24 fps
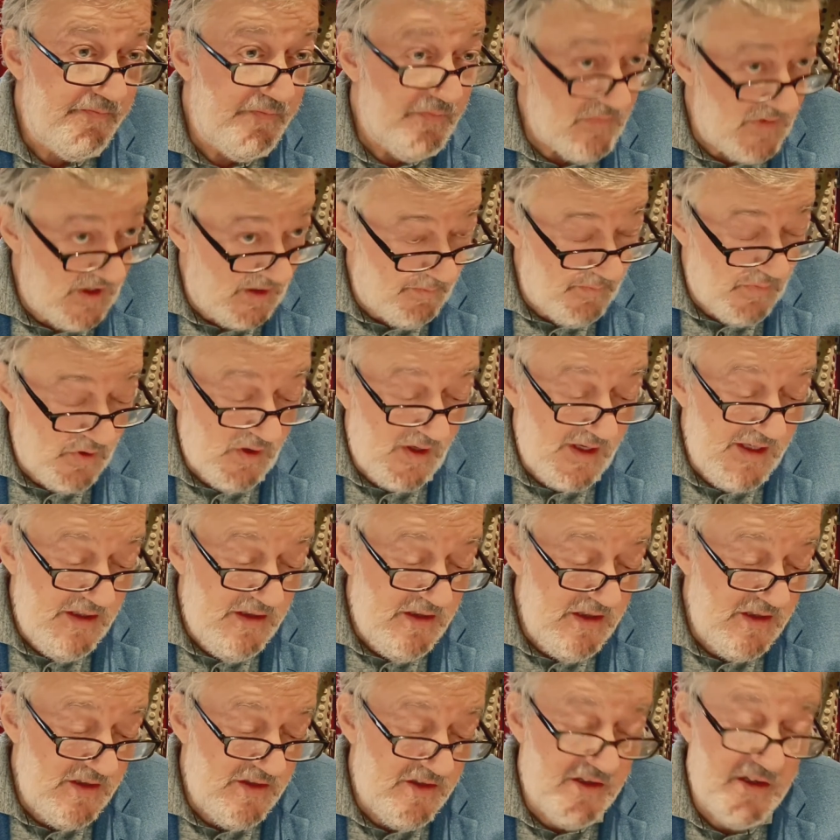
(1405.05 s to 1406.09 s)
Number
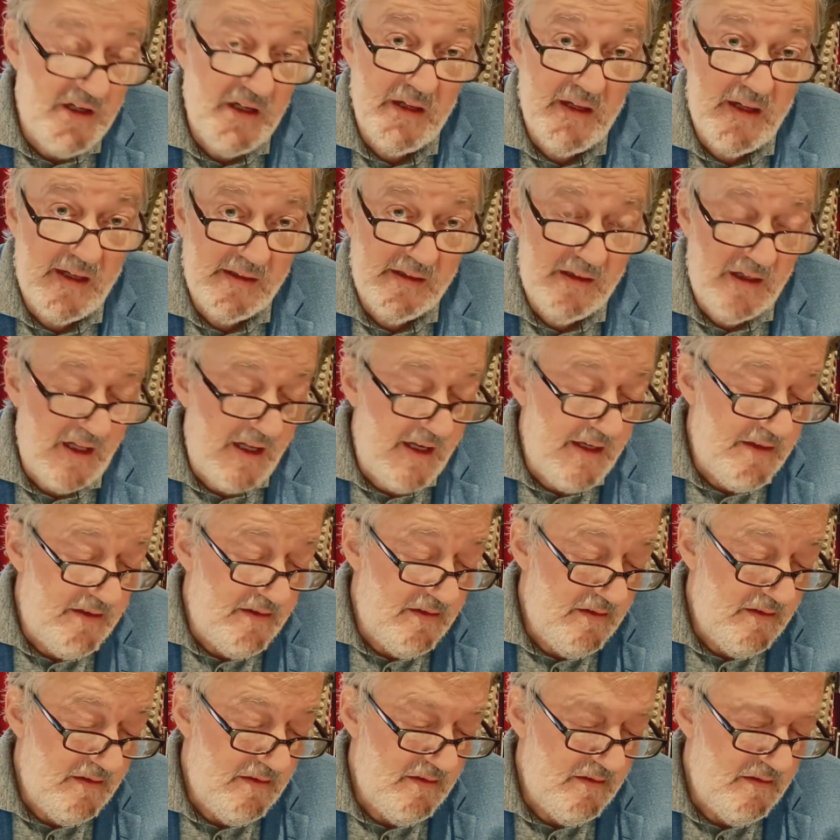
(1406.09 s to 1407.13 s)
80 still unlet.
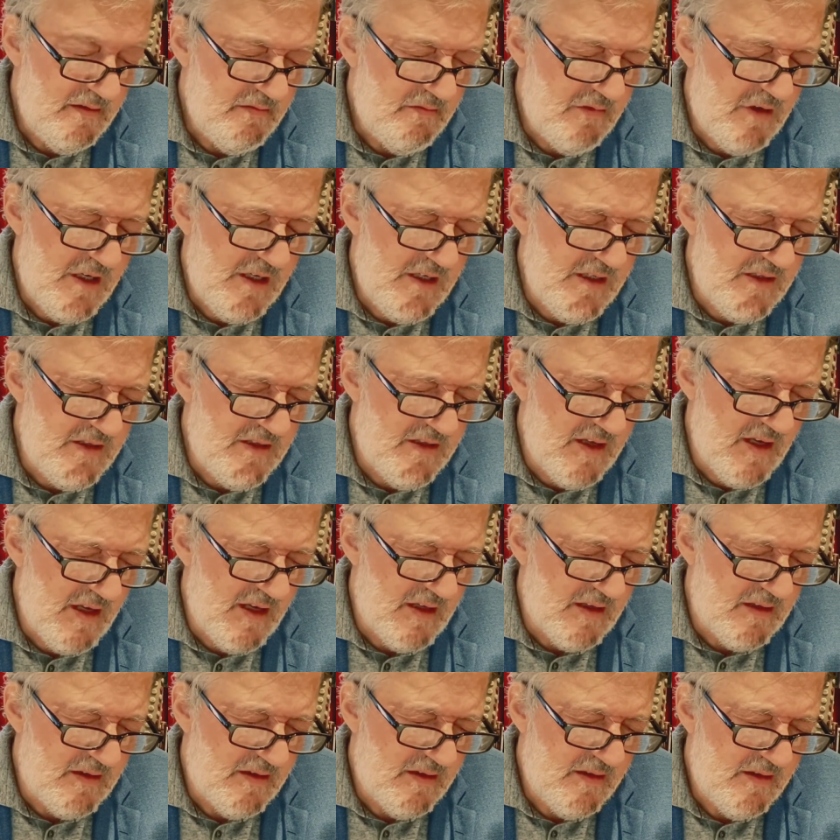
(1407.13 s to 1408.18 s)
Why is
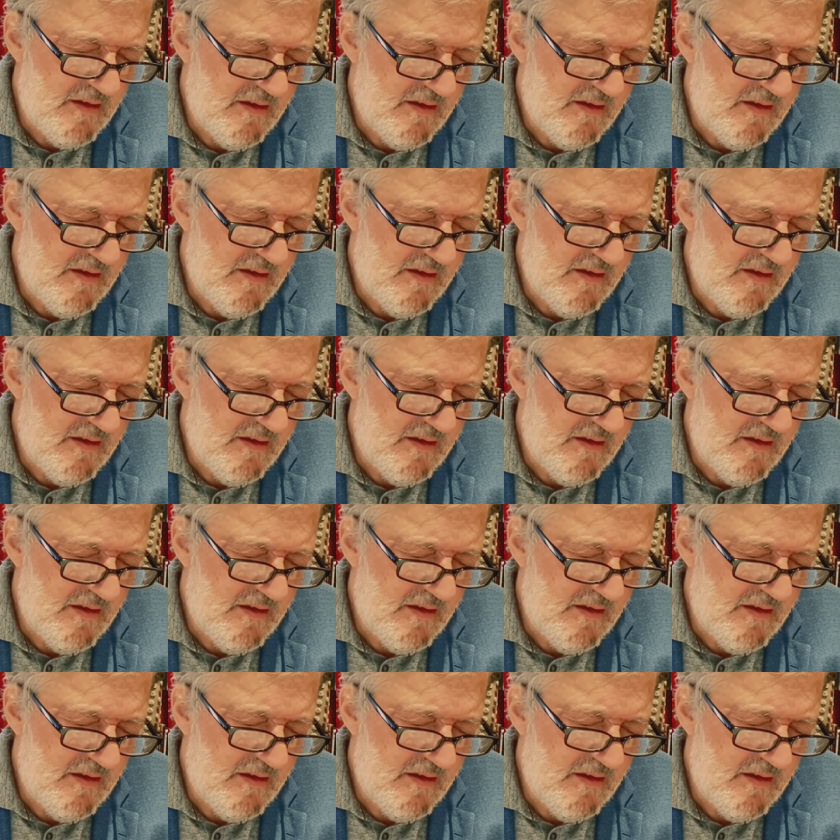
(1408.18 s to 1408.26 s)
that?